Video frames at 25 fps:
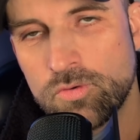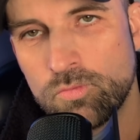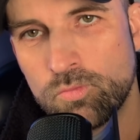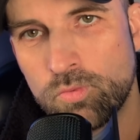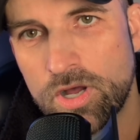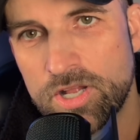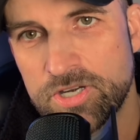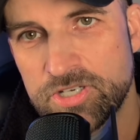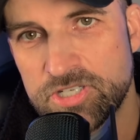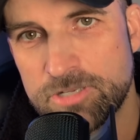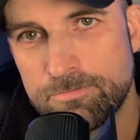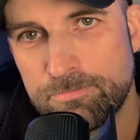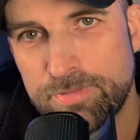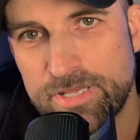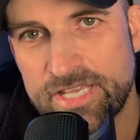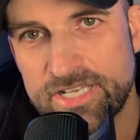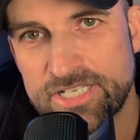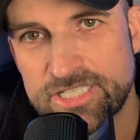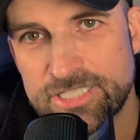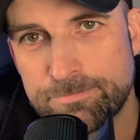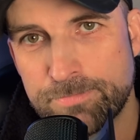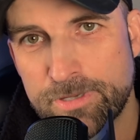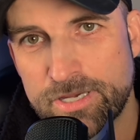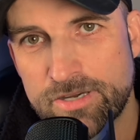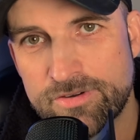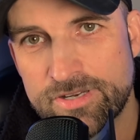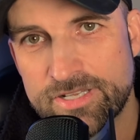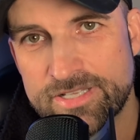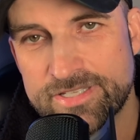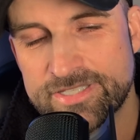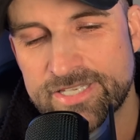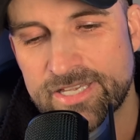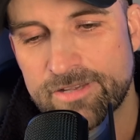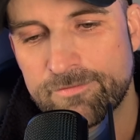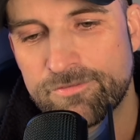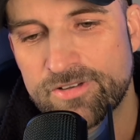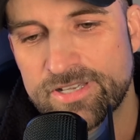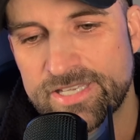want to be
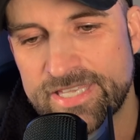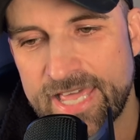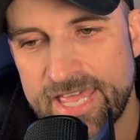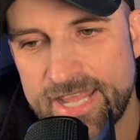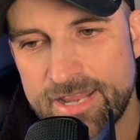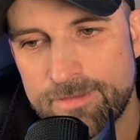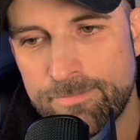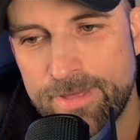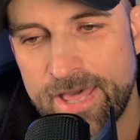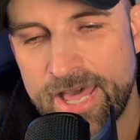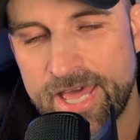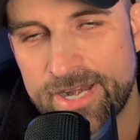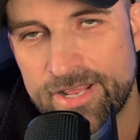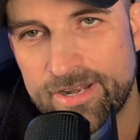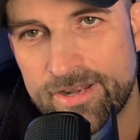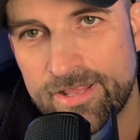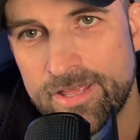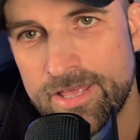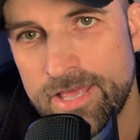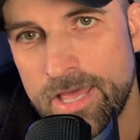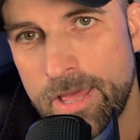experiencing, forget about it.